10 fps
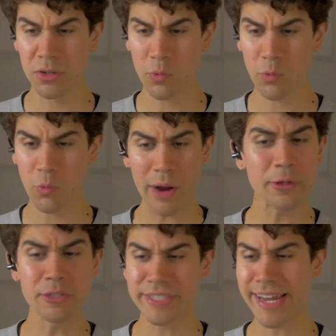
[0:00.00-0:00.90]
why are you
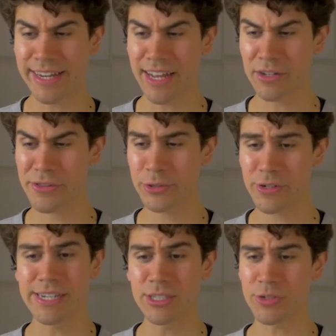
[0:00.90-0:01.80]
standing under the tree?
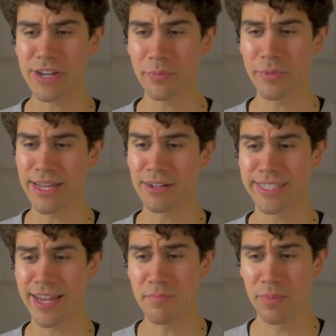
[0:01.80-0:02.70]
Didn't you hear me yell
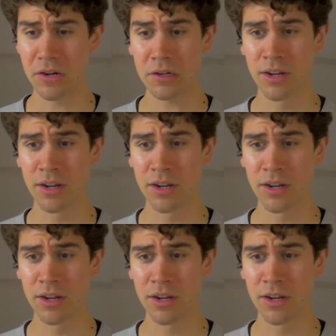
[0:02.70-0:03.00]
timber?